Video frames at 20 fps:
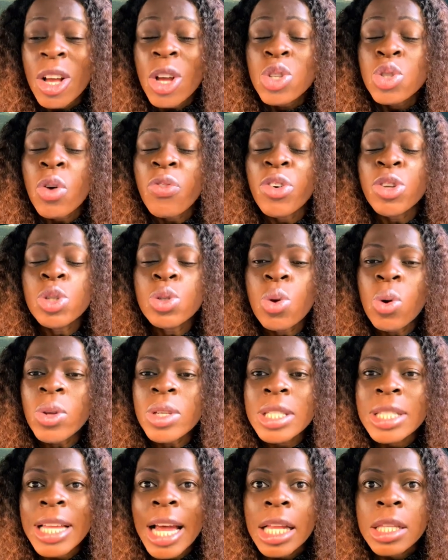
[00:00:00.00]
So for
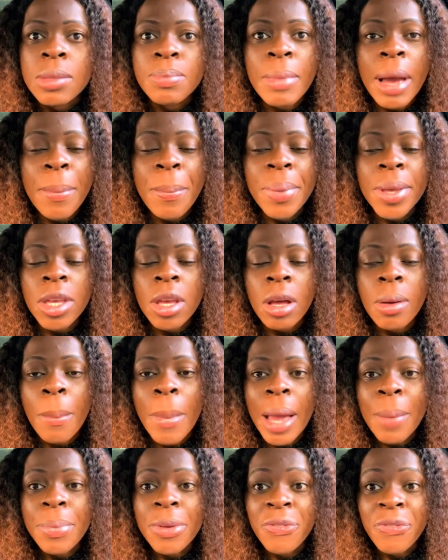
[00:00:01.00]
those that might be
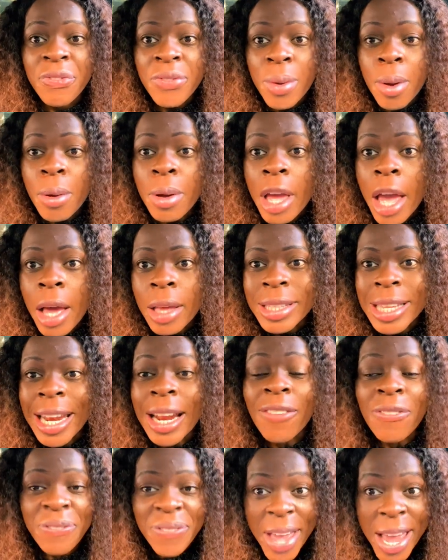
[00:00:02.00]
that
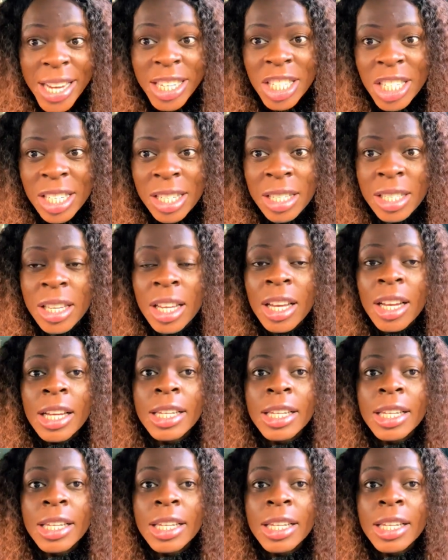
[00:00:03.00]
are virgins,